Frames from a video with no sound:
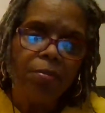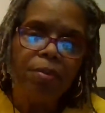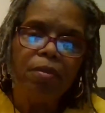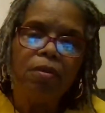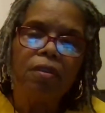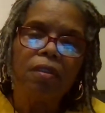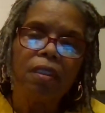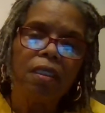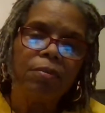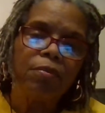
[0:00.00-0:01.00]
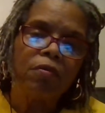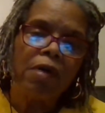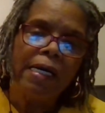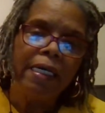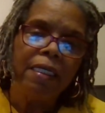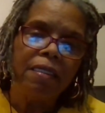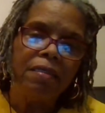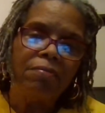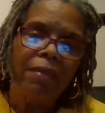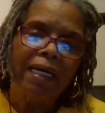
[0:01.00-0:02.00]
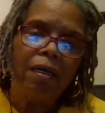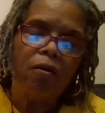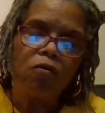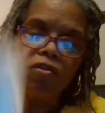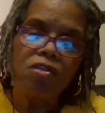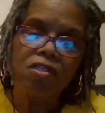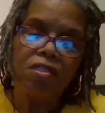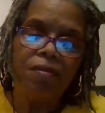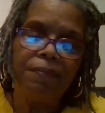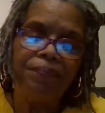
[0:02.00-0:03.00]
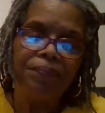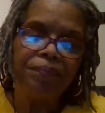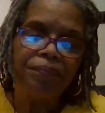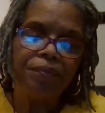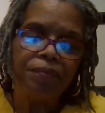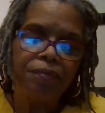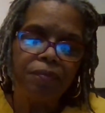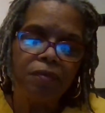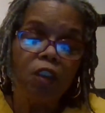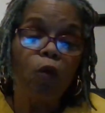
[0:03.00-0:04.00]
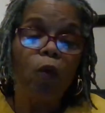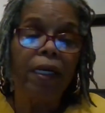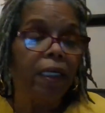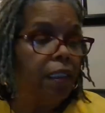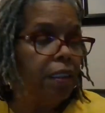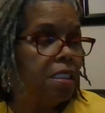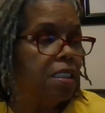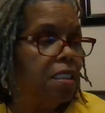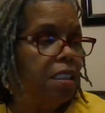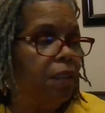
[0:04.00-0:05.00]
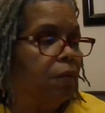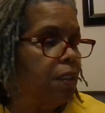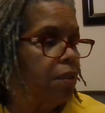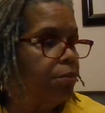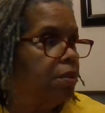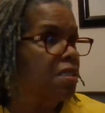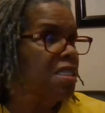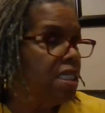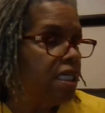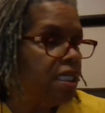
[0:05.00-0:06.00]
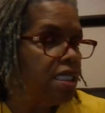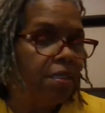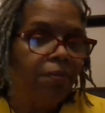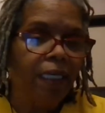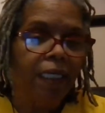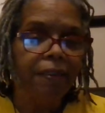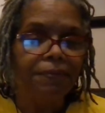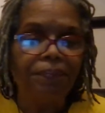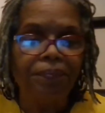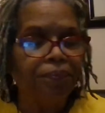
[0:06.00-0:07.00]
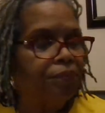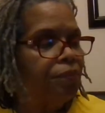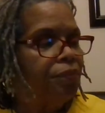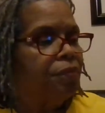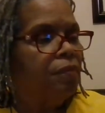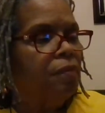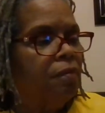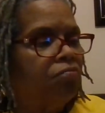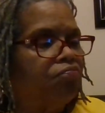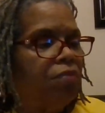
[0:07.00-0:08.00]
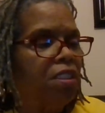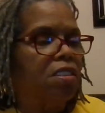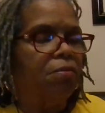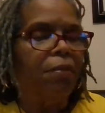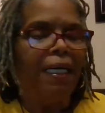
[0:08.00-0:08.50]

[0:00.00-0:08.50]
I pull upright the mouse. 20. Let's see what the book says about Mr.